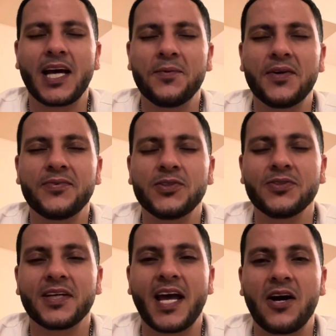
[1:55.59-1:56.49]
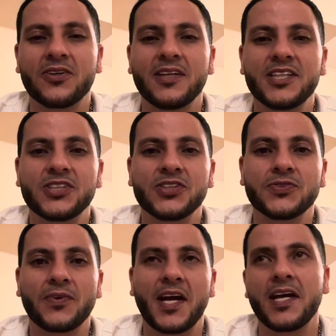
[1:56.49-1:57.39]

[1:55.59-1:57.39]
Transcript: I mean, if you do the calculations right,